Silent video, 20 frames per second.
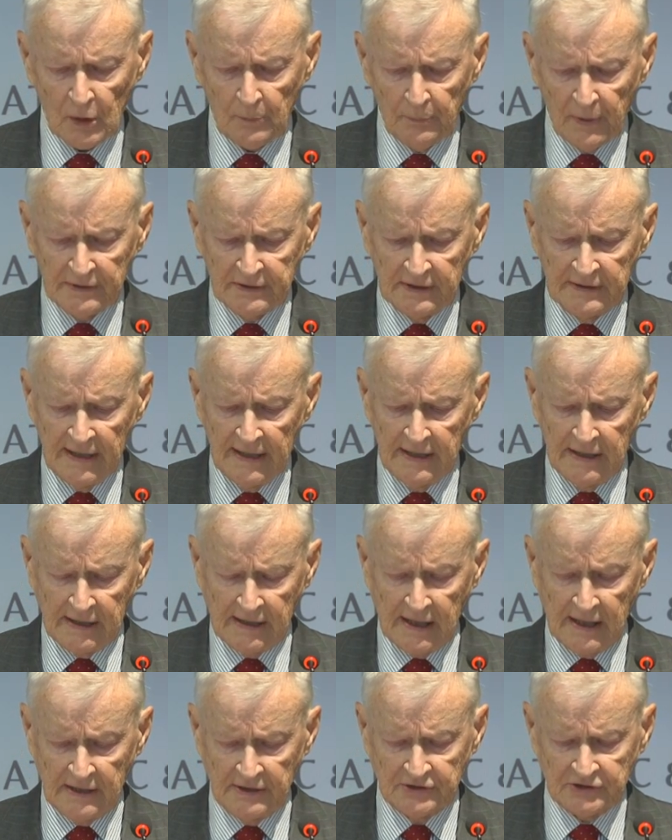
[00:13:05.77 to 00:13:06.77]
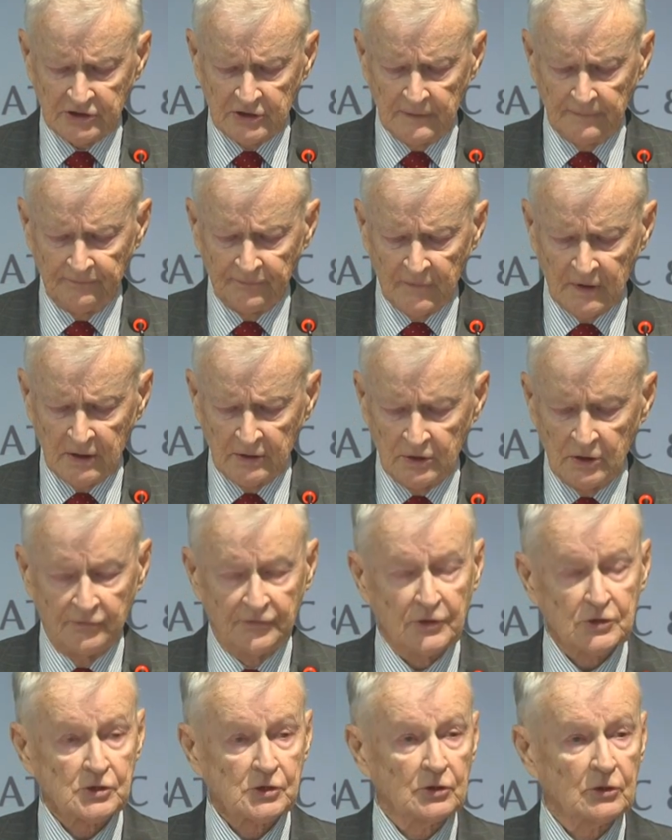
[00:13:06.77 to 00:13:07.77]
But in any case,
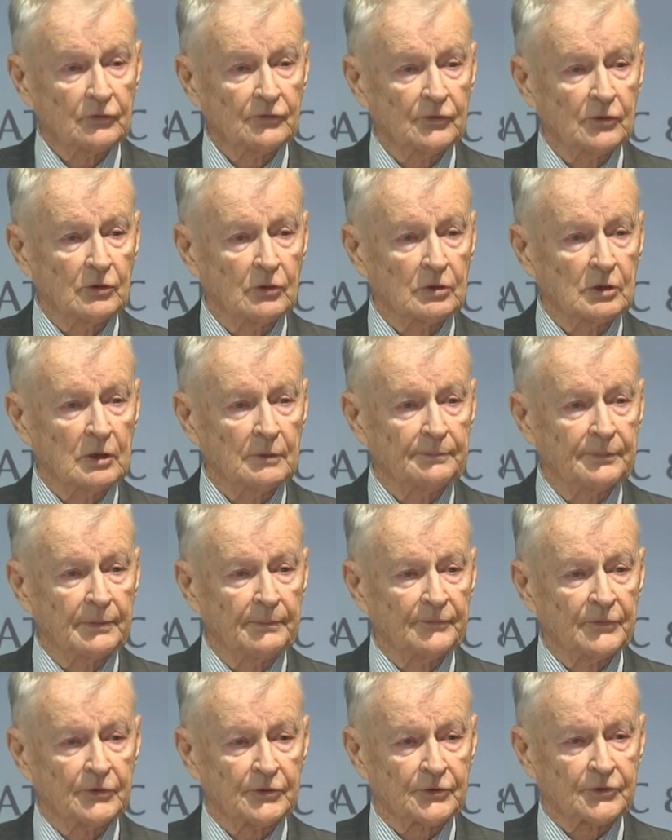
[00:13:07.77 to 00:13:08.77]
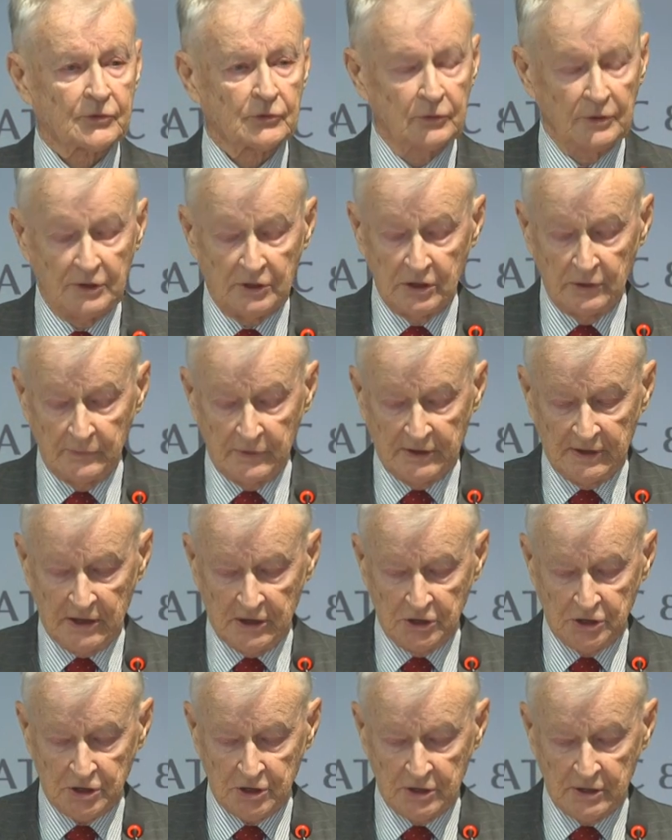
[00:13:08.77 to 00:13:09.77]
division of Europe through
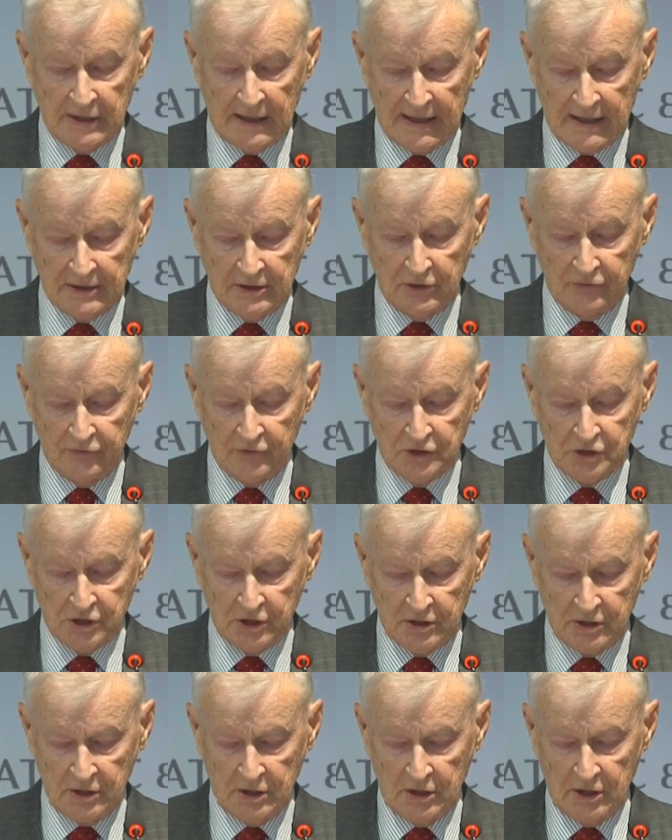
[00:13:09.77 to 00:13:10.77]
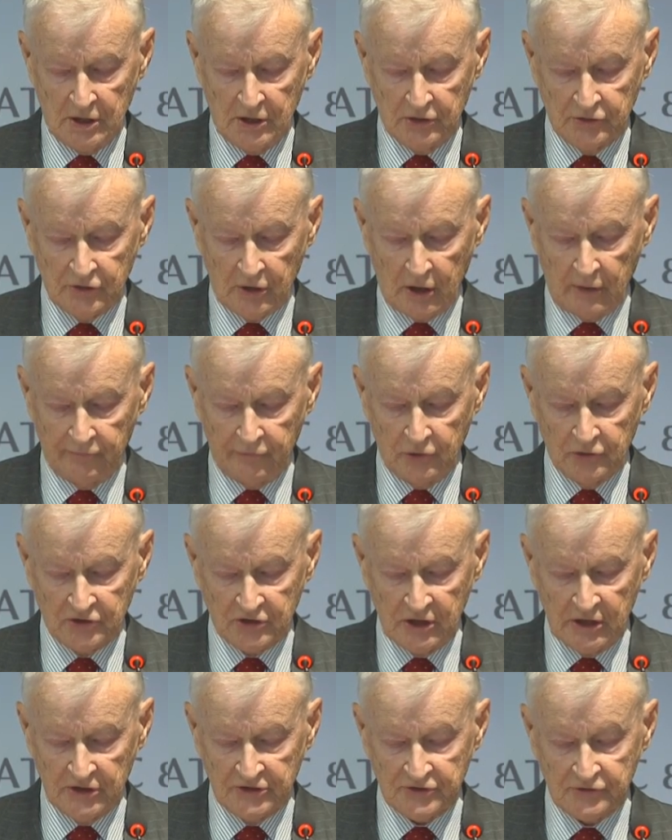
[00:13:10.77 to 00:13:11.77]
intimidation and division is
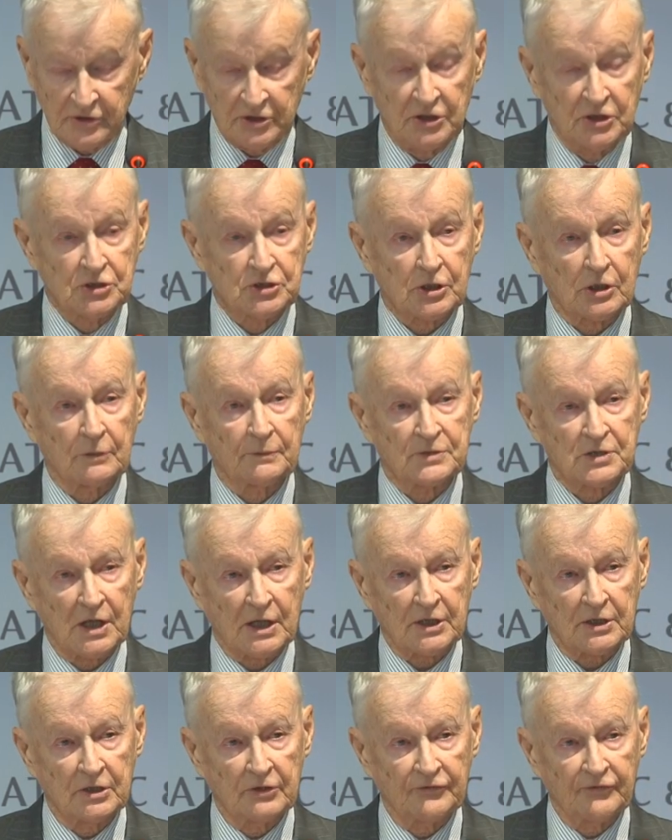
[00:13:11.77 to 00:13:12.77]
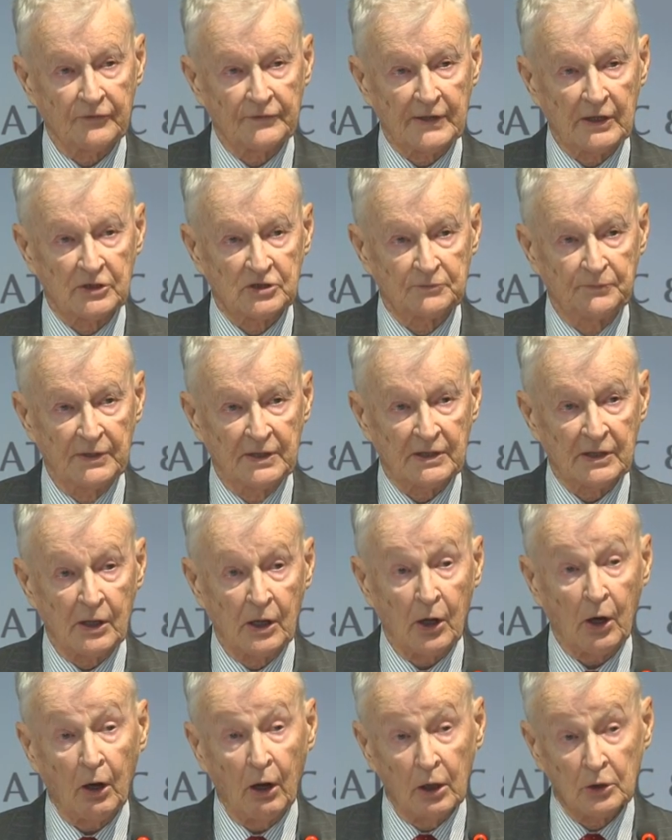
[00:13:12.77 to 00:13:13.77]
obviously a strategic objective that is being
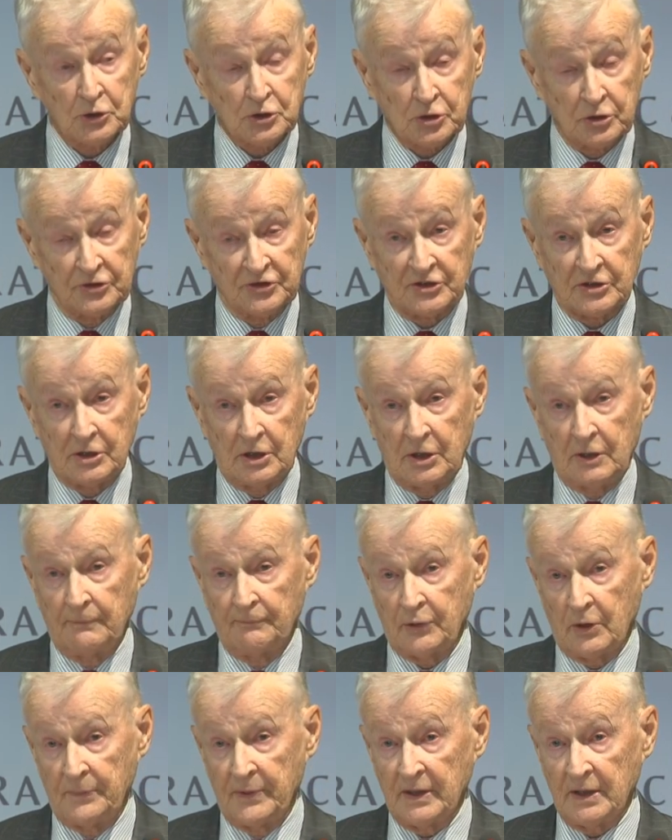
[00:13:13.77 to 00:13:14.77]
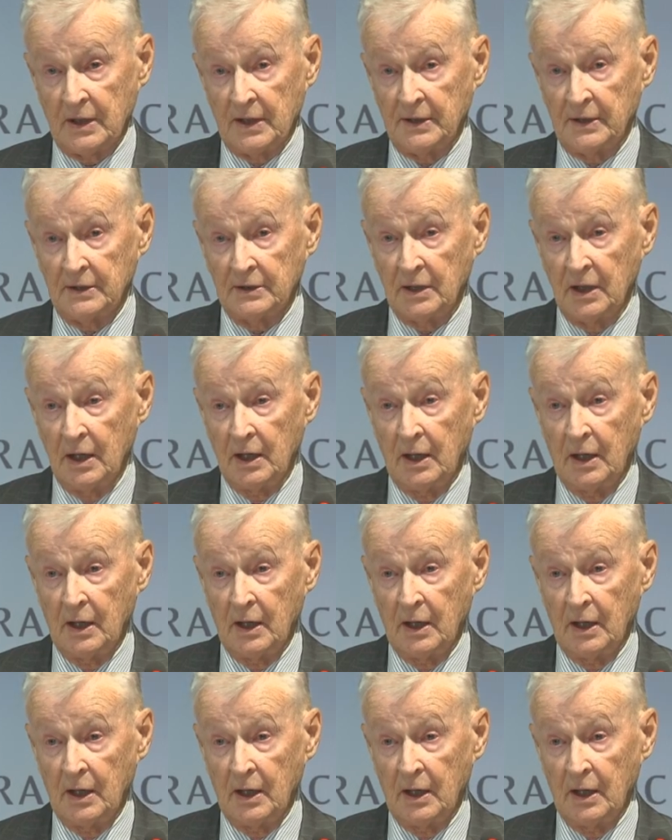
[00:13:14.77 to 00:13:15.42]
consciously propagated.